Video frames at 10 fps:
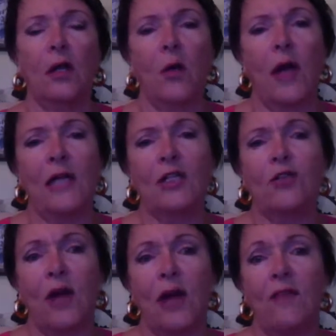quite a
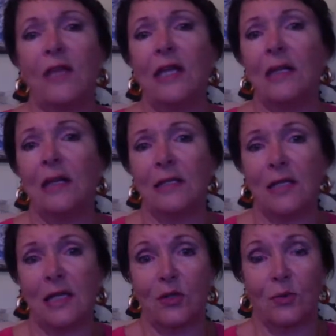thriving healing
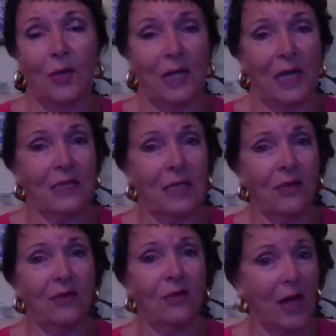center. And when I
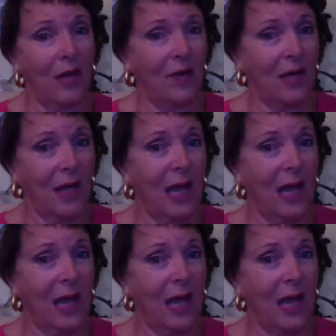say thriving,